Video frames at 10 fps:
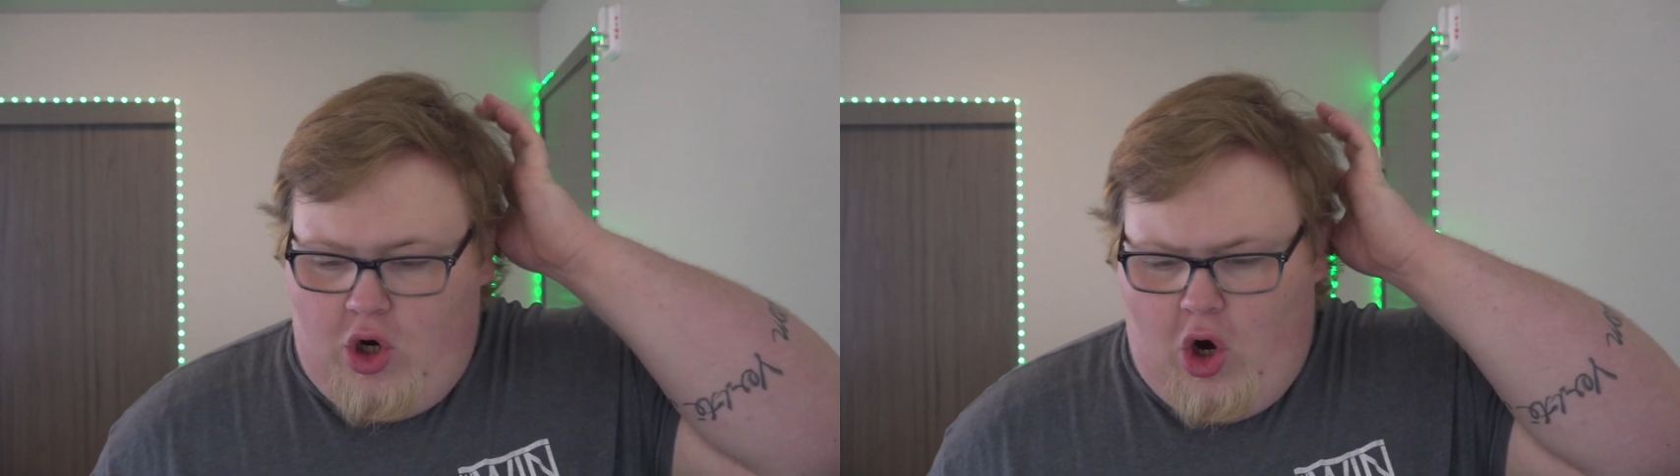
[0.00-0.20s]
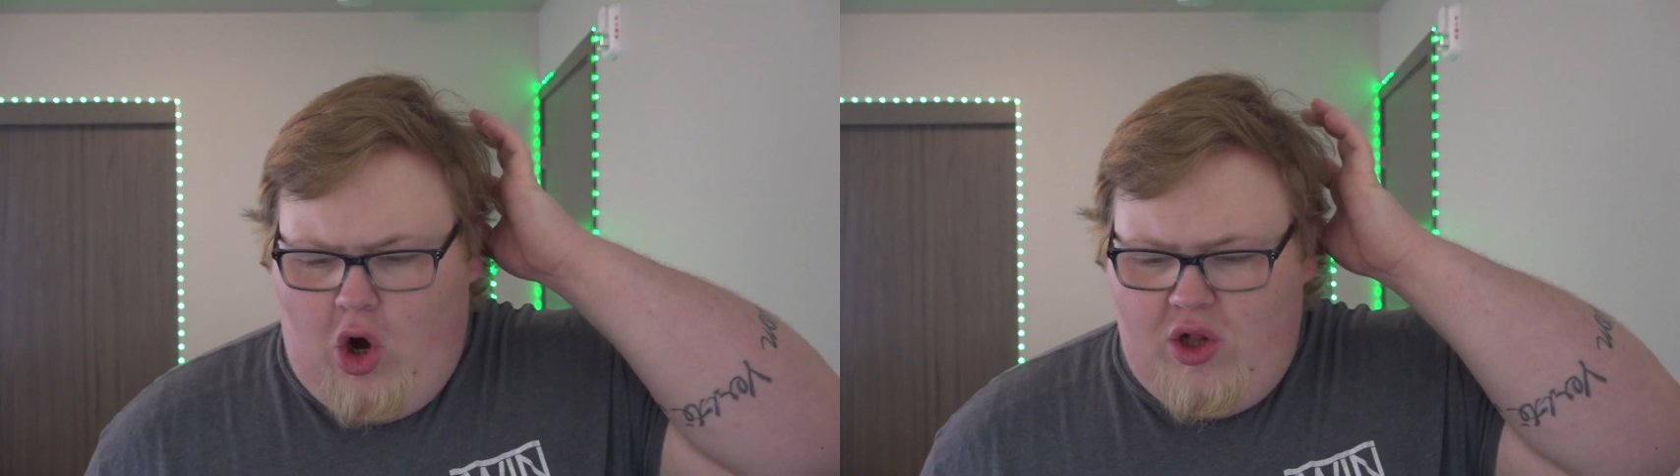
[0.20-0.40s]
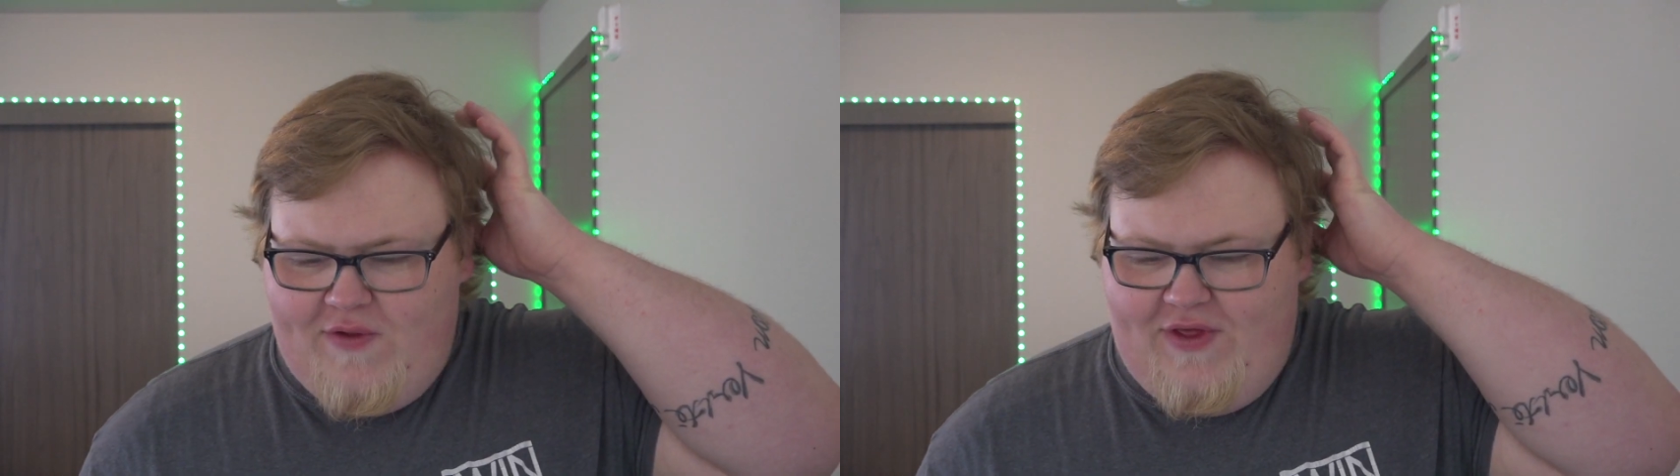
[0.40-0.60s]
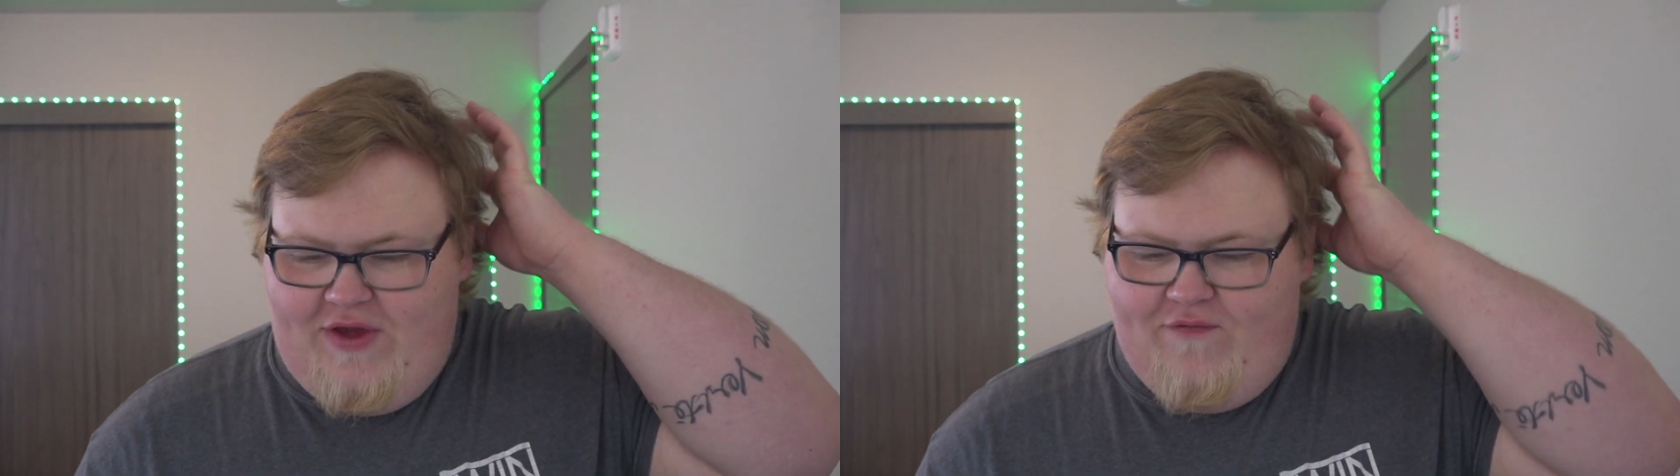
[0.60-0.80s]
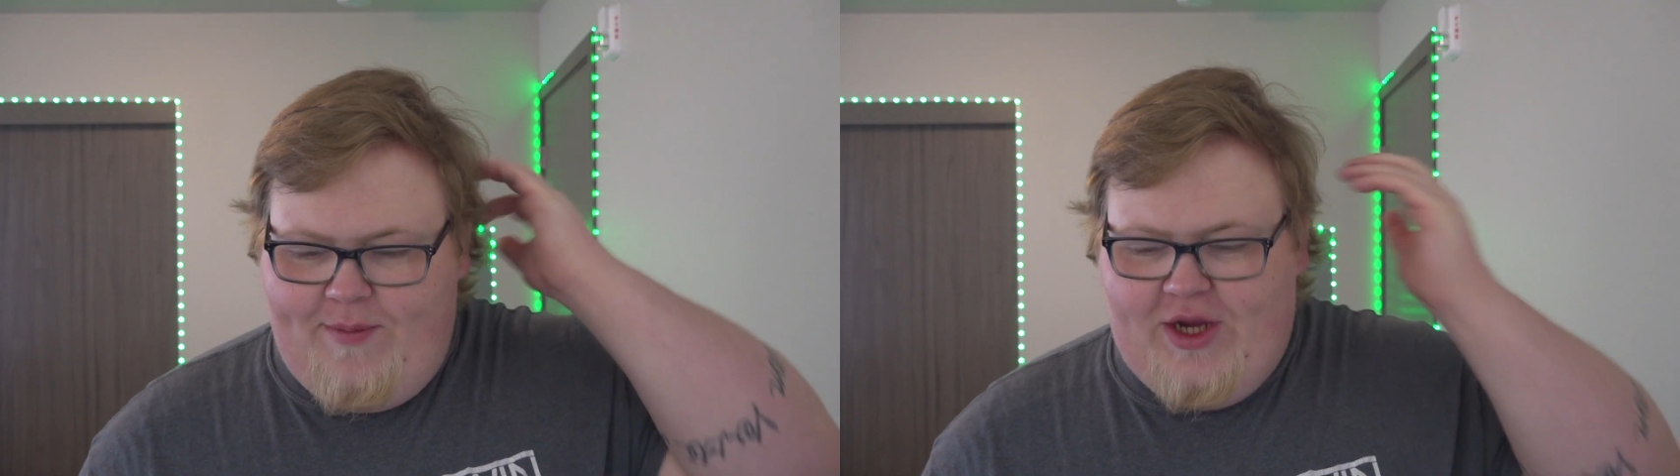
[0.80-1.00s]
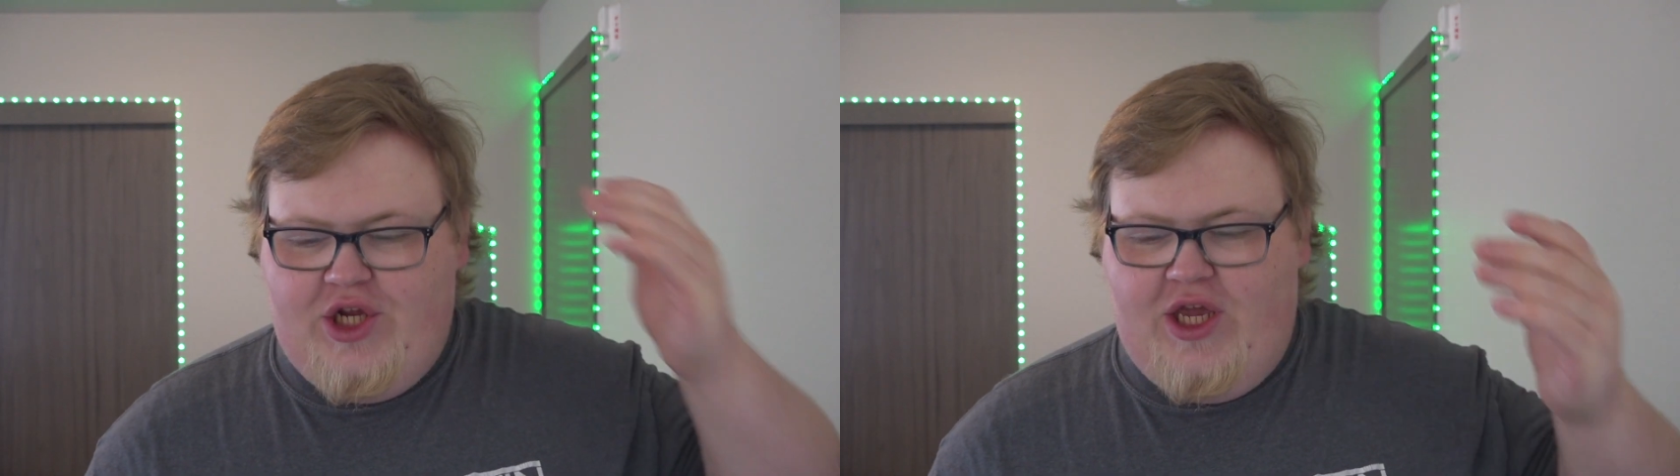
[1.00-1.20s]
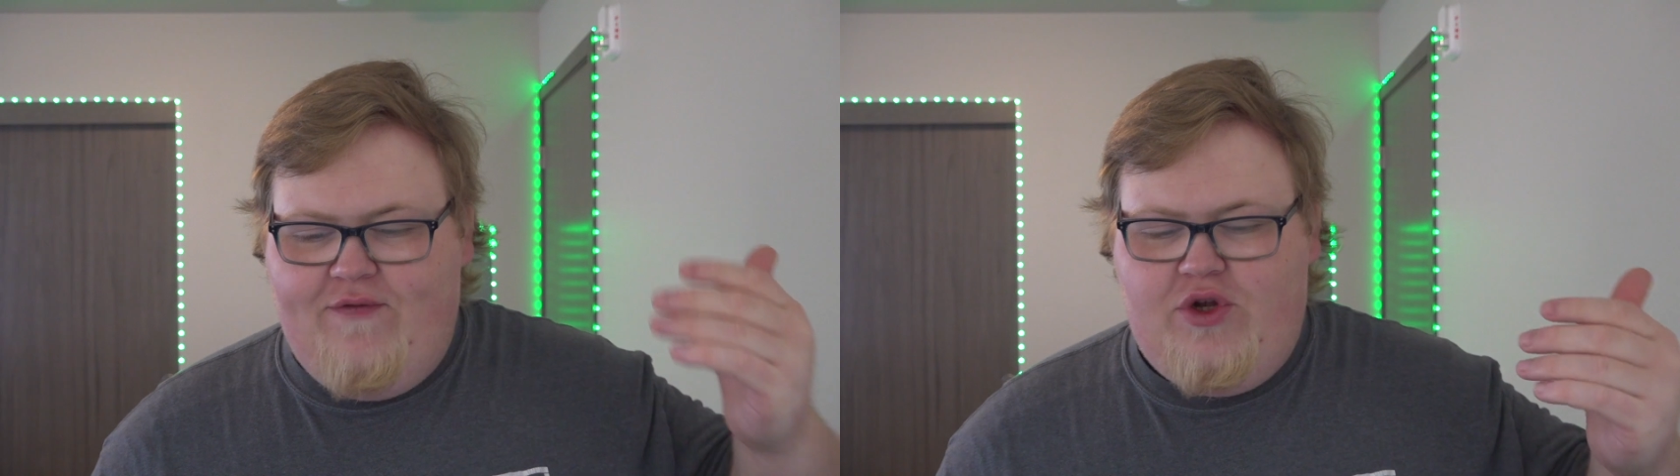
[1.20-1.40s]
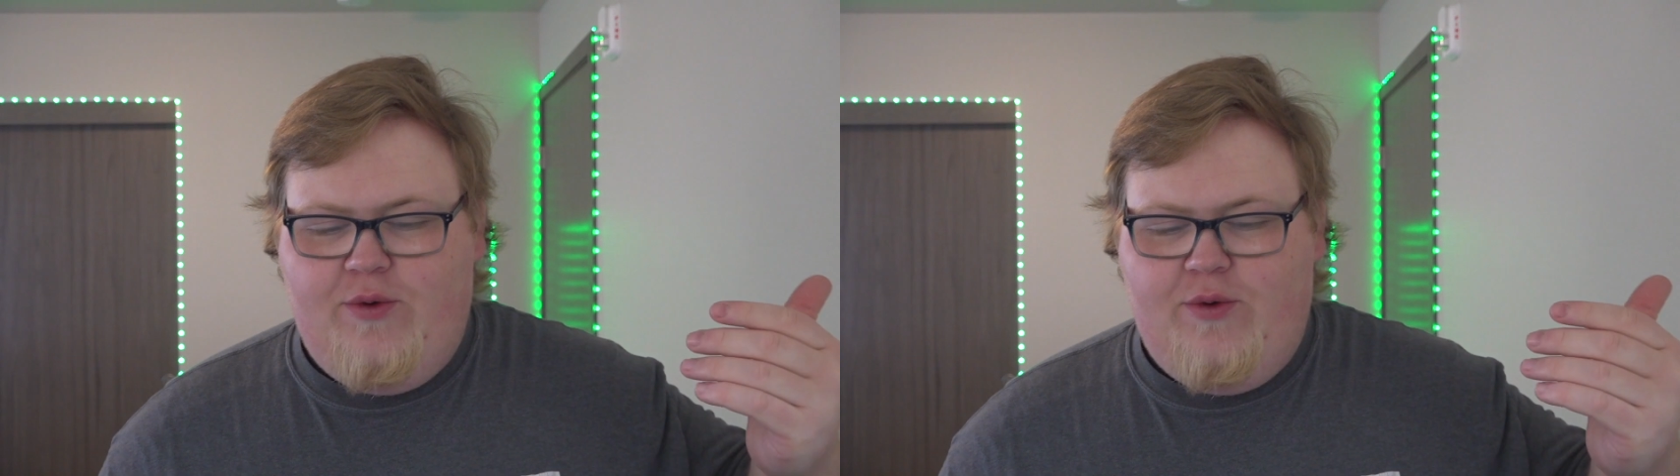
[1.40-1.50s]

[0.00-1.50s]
All of the information given